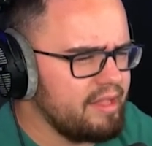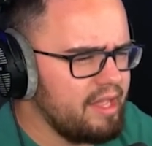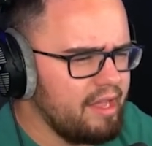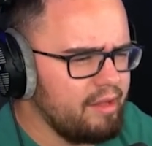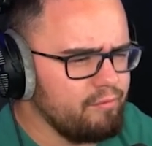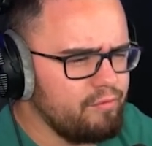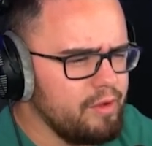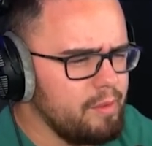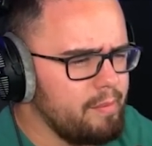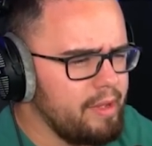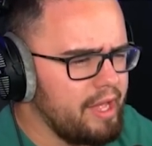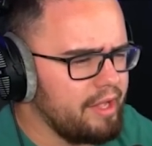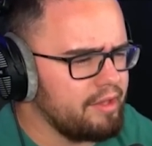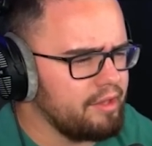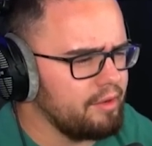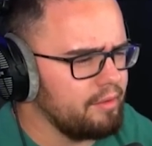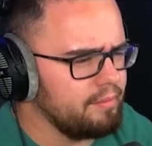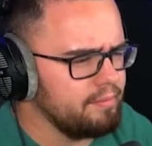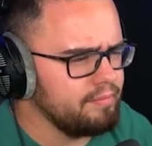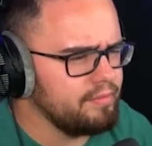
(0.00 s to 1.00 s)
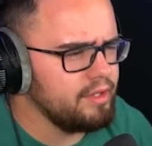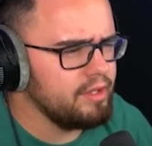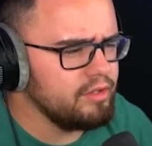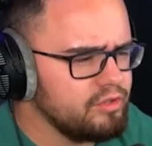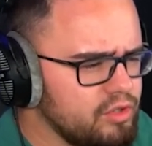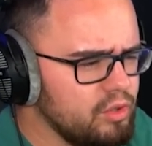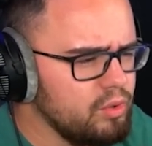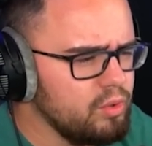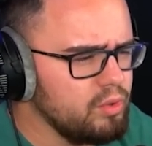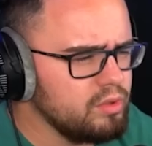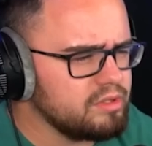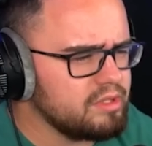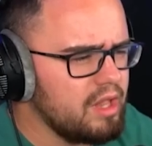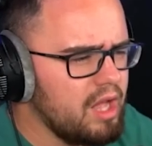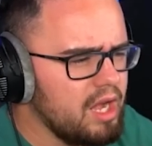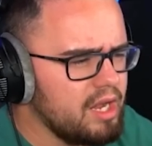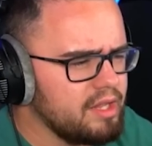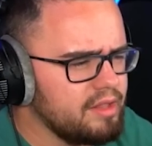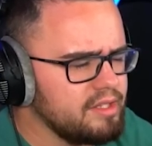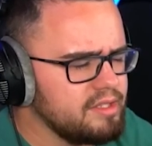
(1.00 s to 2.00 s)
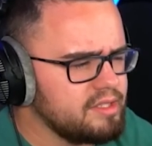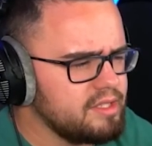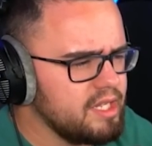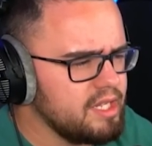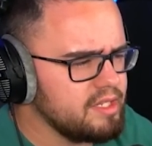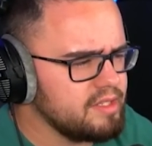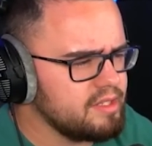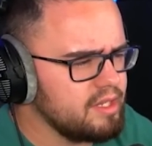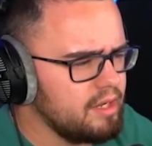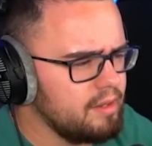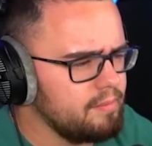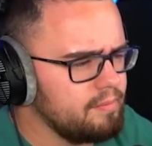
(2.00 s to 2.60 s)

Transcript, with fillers: can't fit back here. So who's locking these things up?